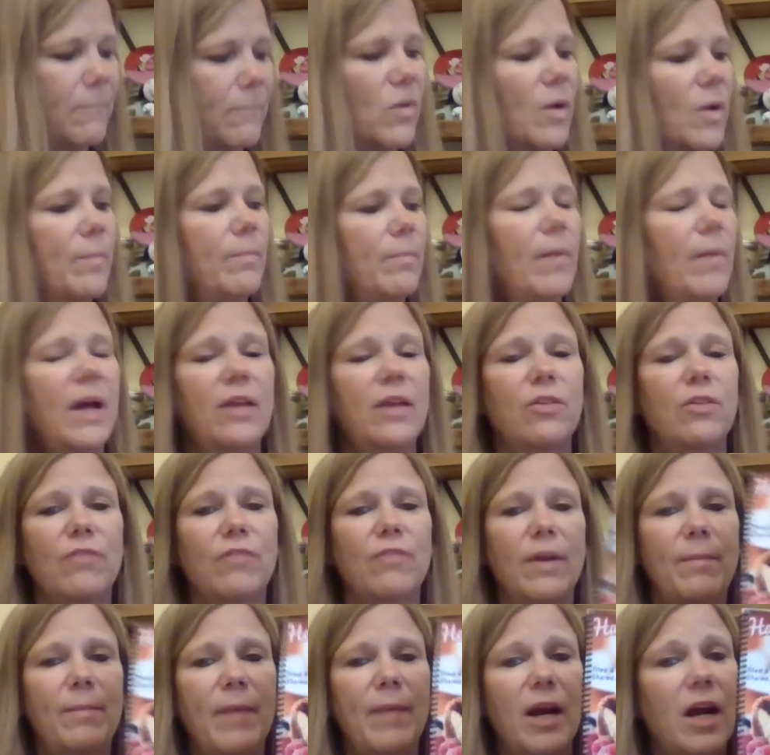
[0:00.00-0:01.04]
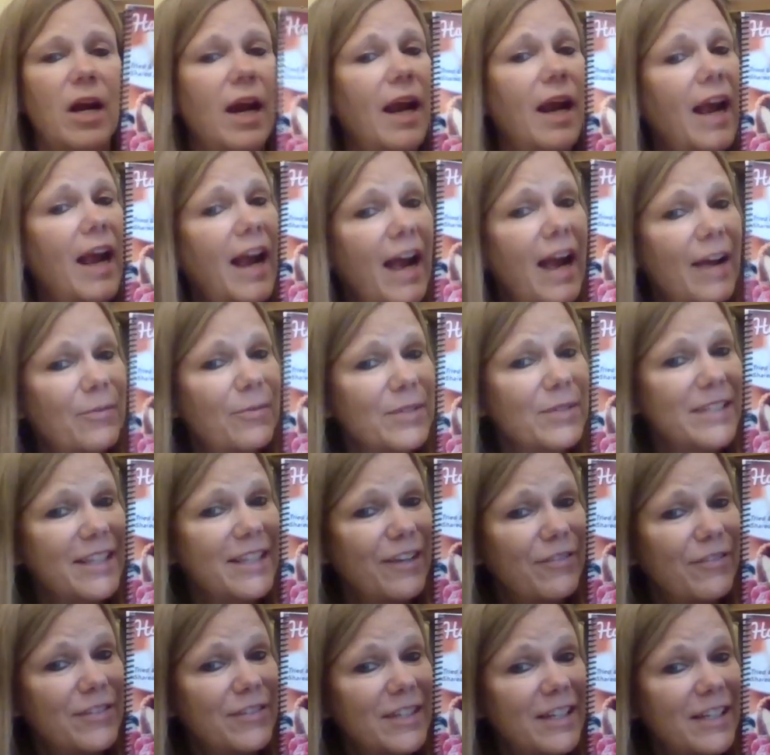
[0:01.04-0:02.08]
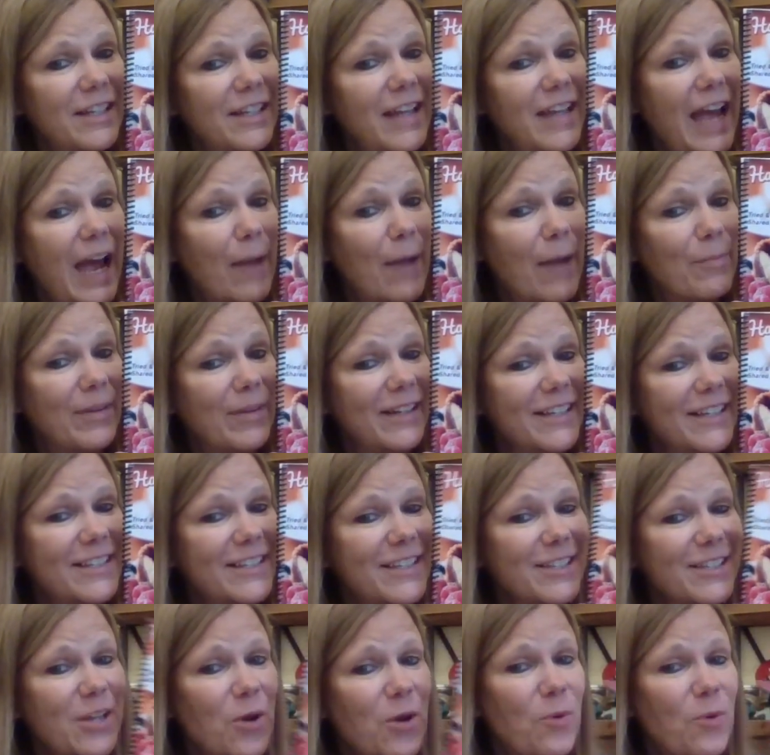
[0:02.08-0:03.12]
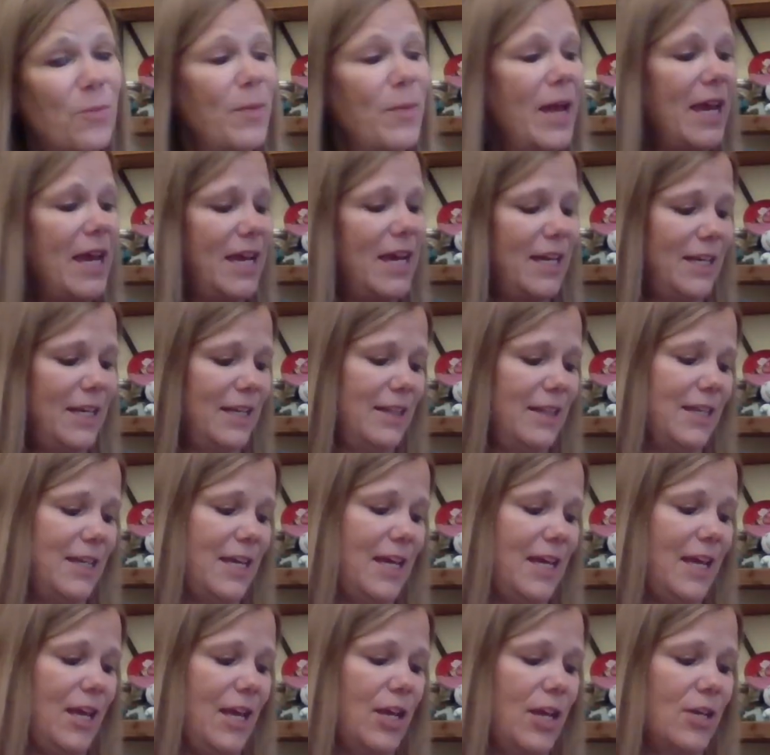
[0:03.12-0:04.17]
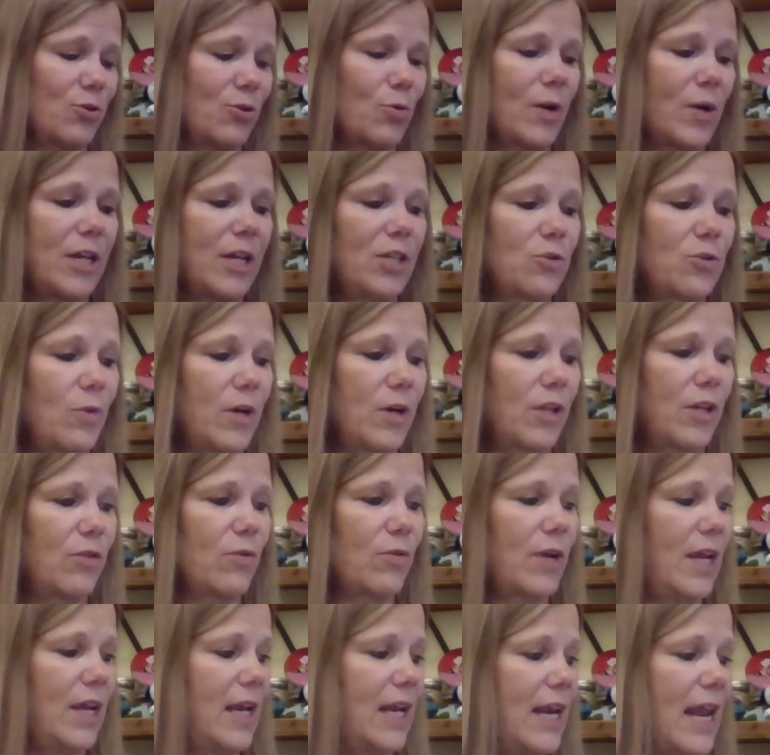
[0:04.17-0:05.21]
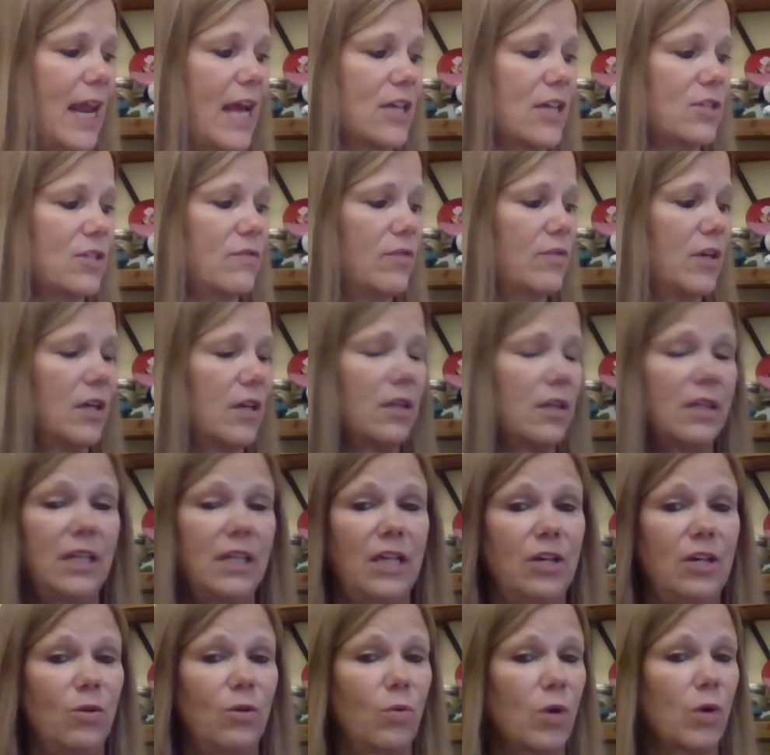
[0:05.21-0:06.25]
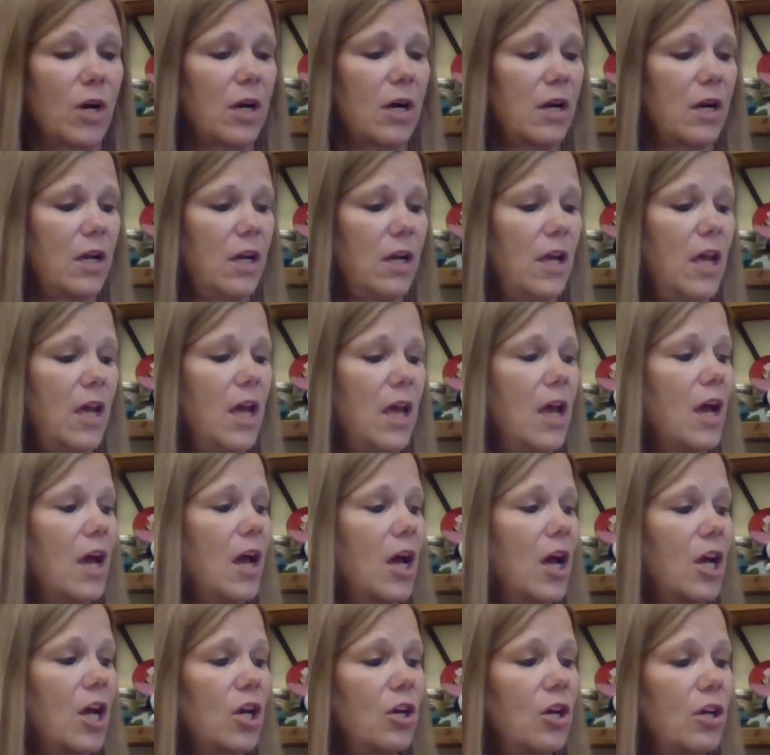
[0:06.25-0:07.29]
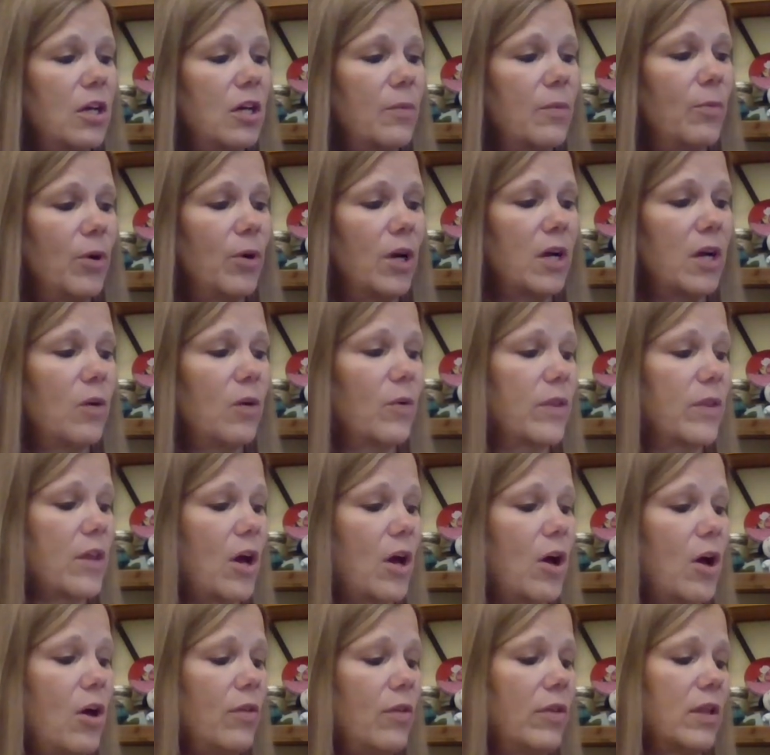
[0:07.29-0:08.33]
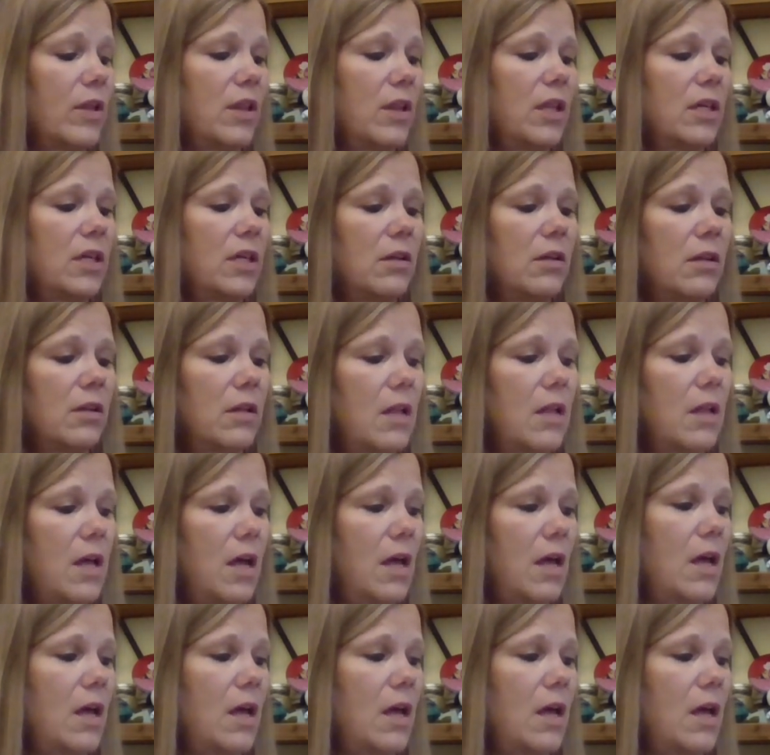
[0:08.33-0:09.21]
from my other friend Mary, I was gifted Happiness is Homemade, the 2023 Nashville Needlework cookbook with all the little